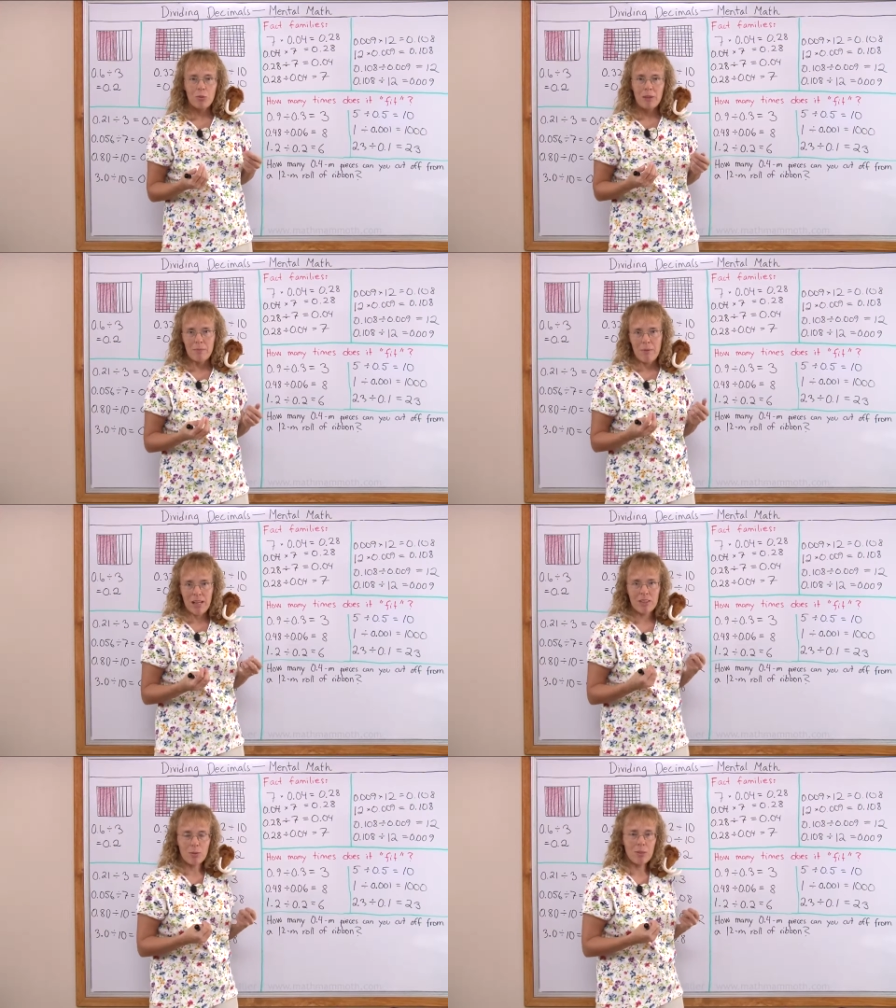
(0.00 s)
who win
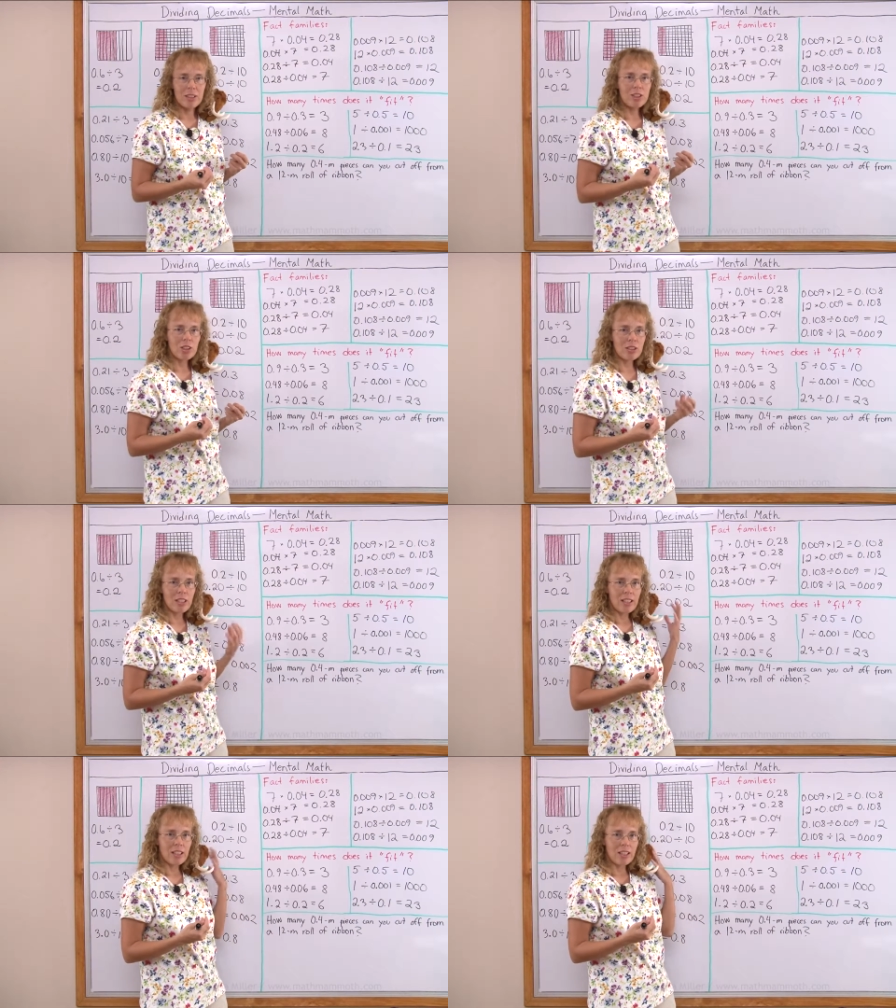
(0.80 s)
math competitions
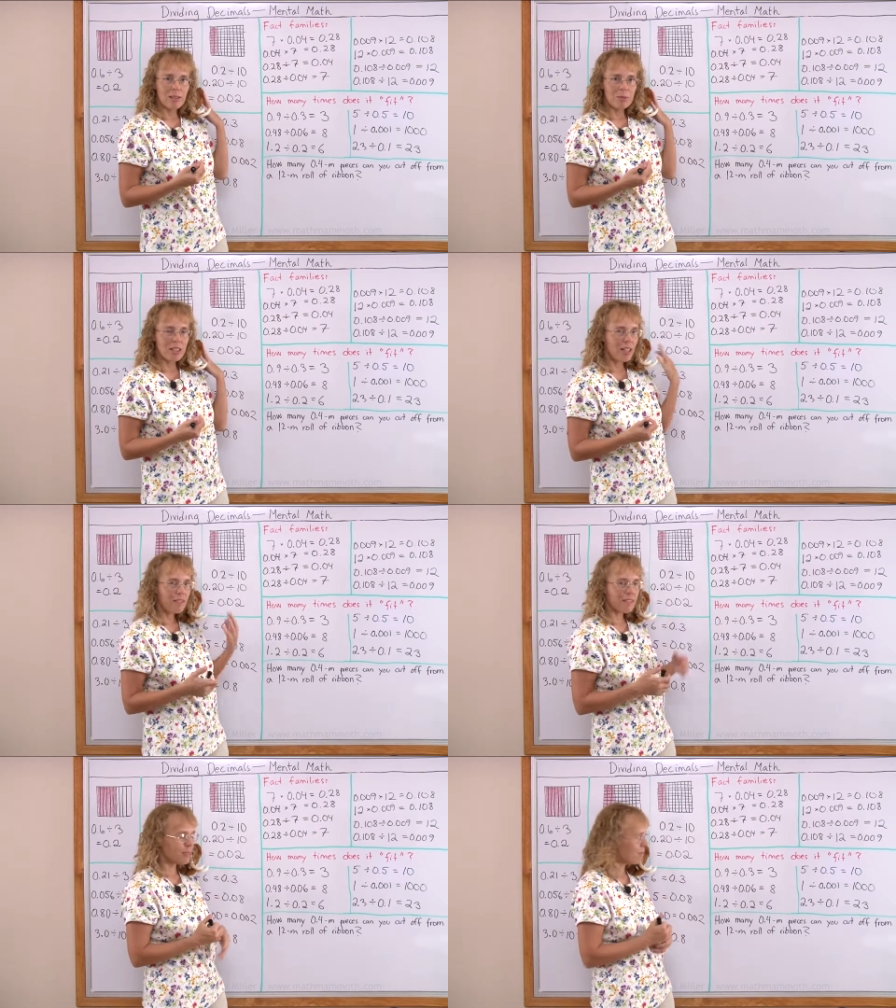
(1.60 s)
like, like
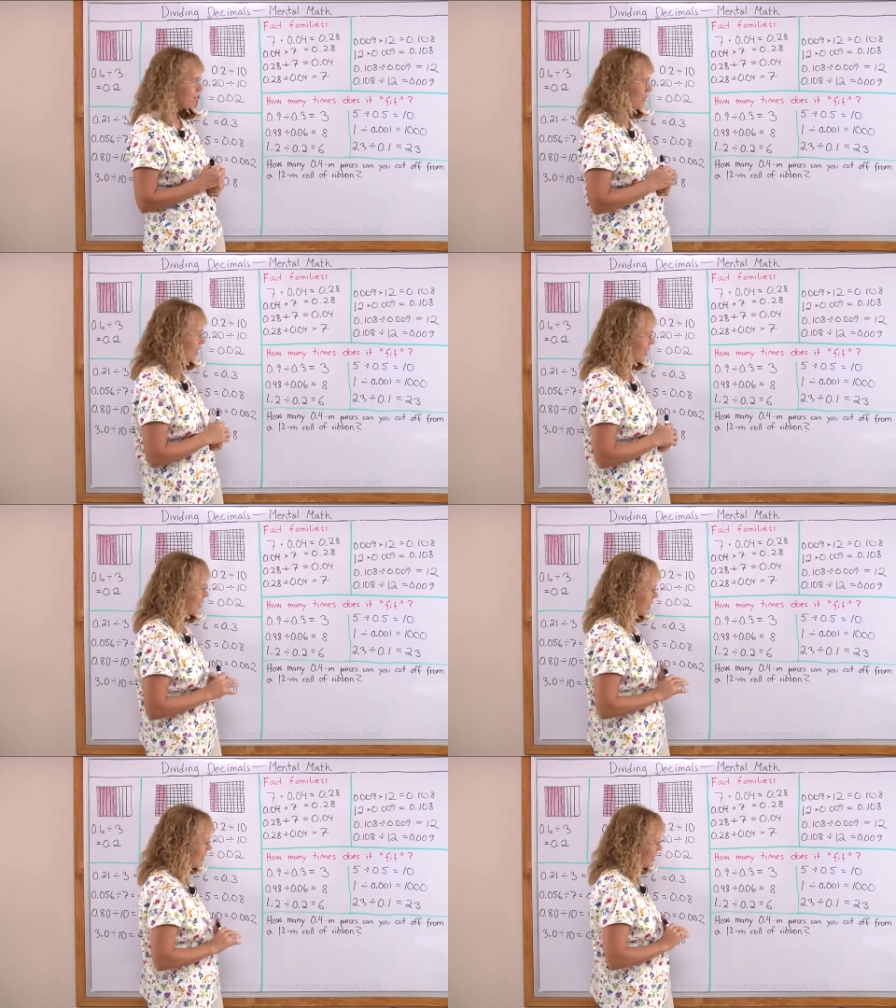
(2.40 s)
himself?
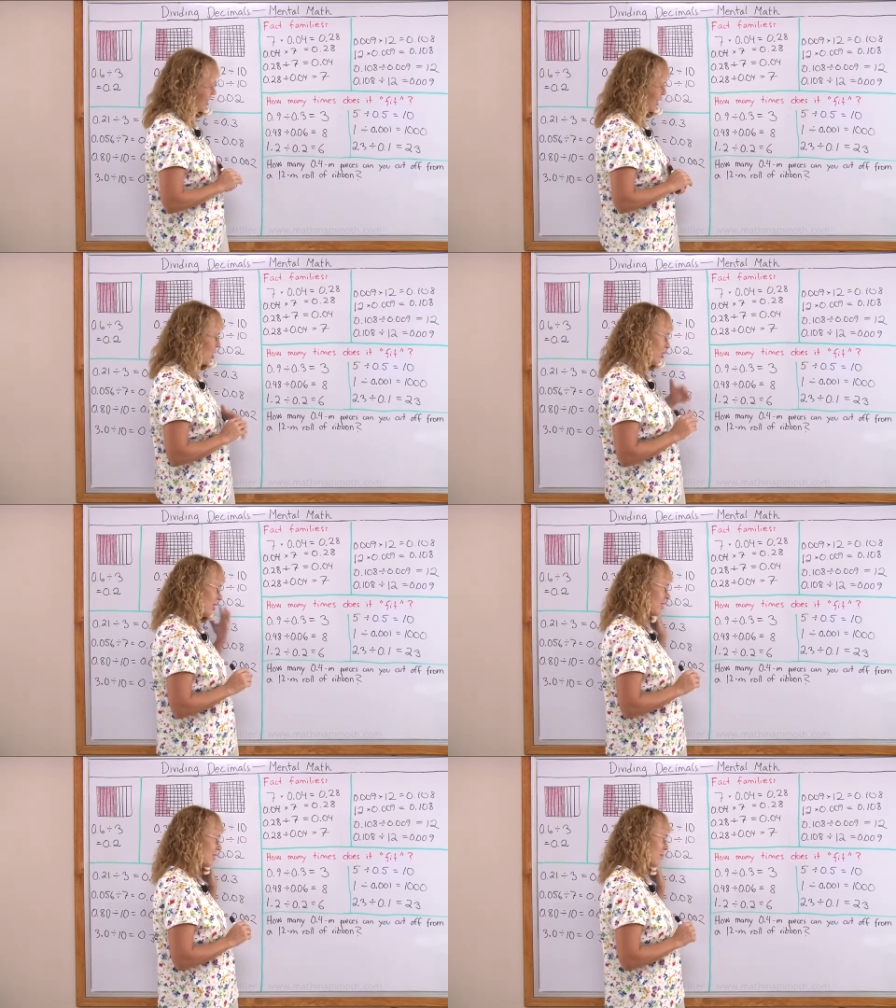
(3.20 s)
No,
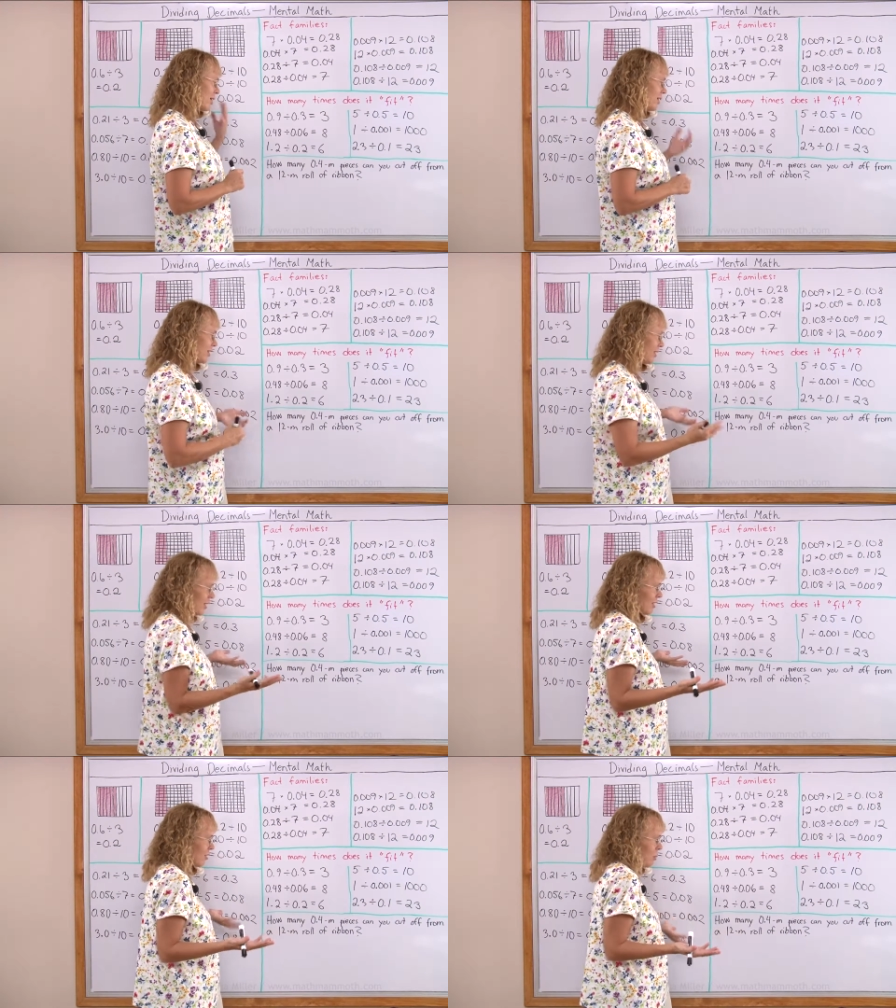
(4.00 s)
it isn't math. It's
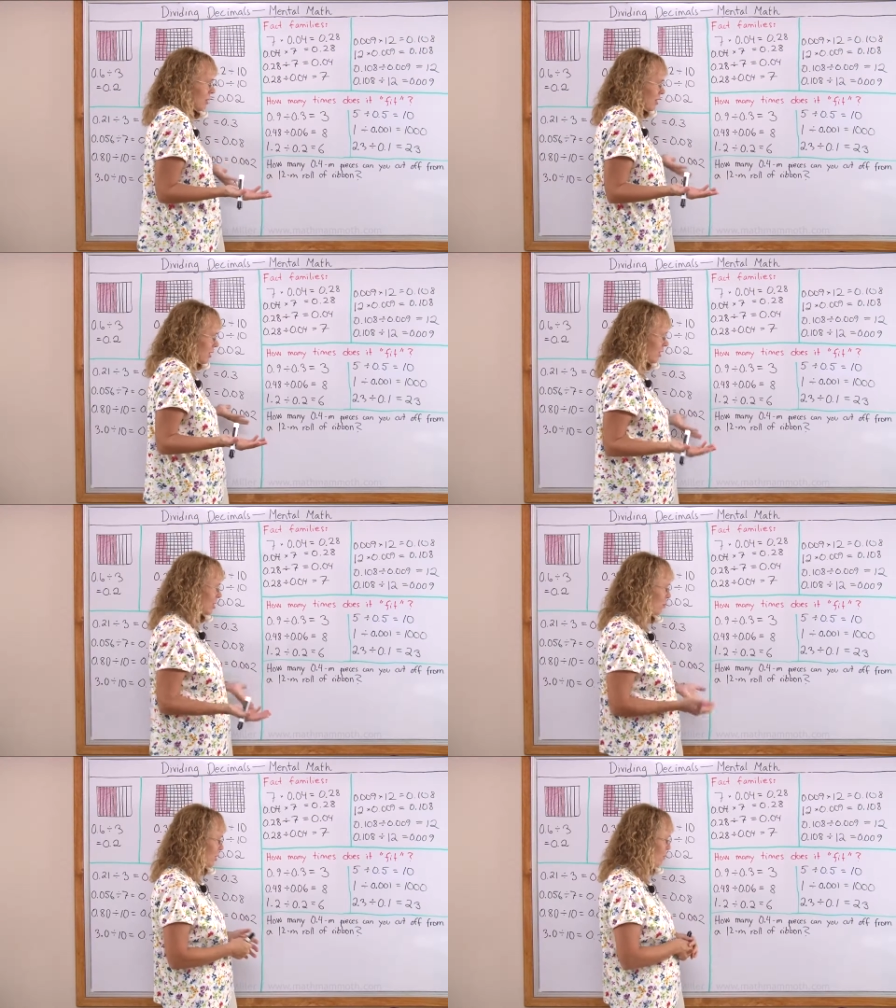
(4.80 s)
this ribbon. It's
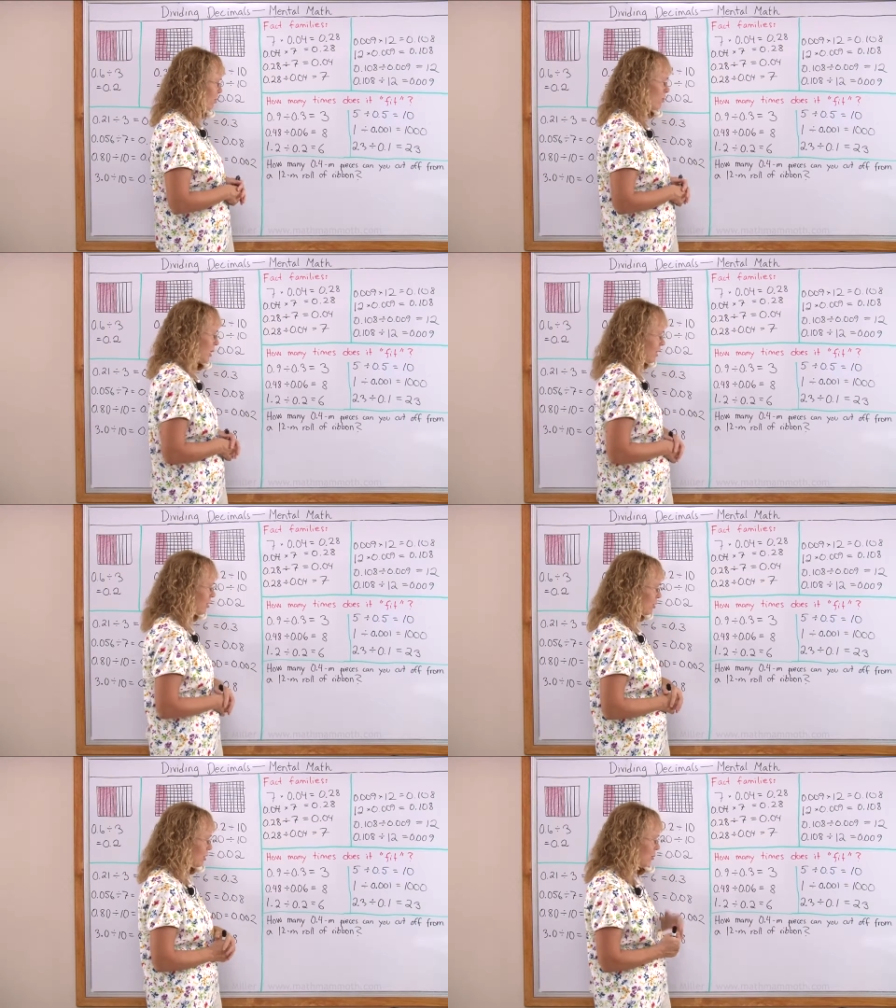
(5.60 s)
just a word problem. I
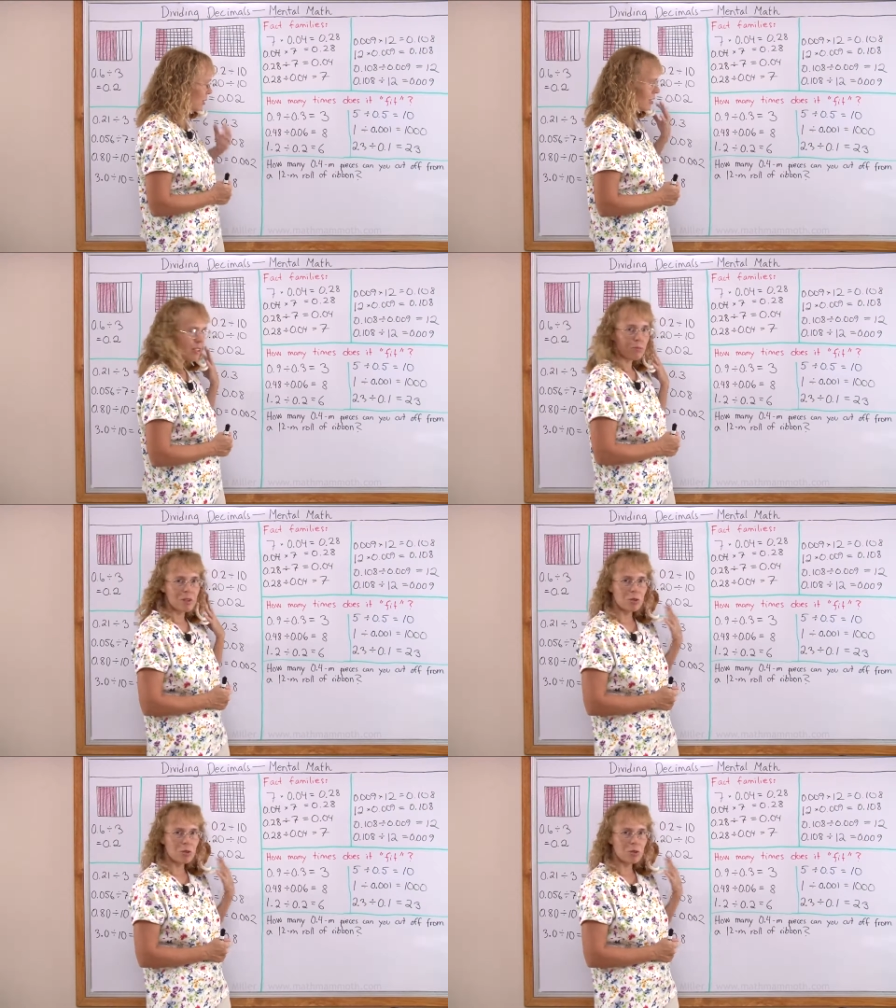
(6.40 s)
don't know what it's going to be